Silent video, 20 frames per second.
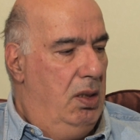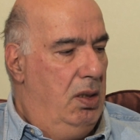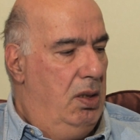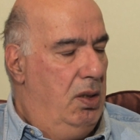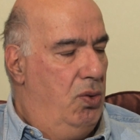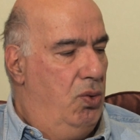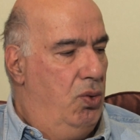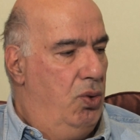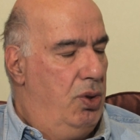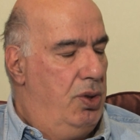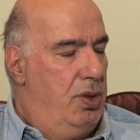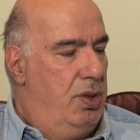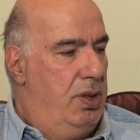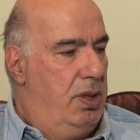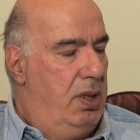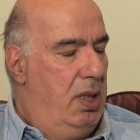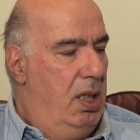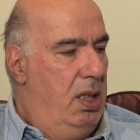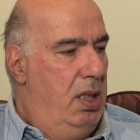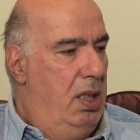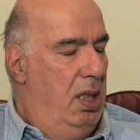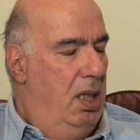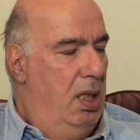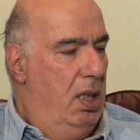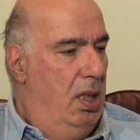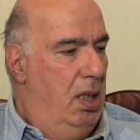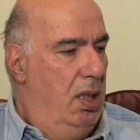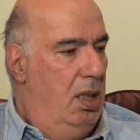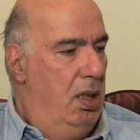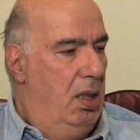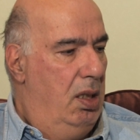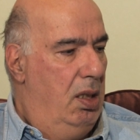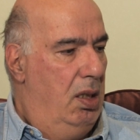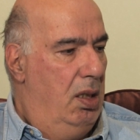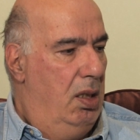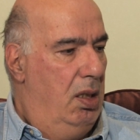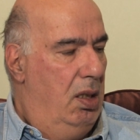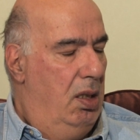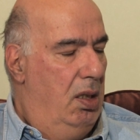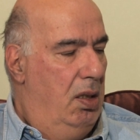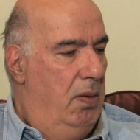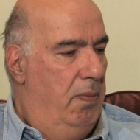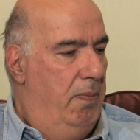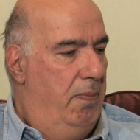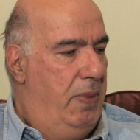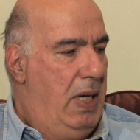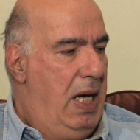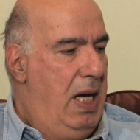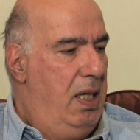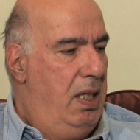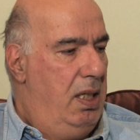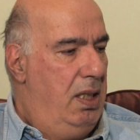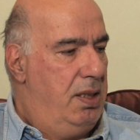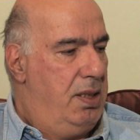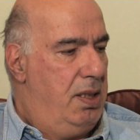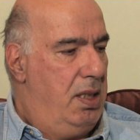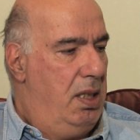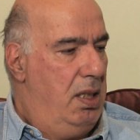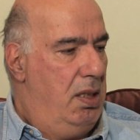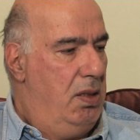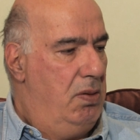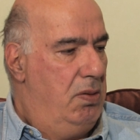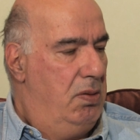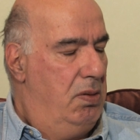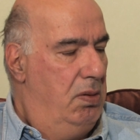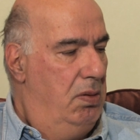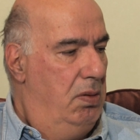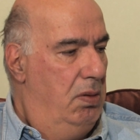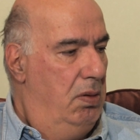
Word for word: there weren't any pirates around.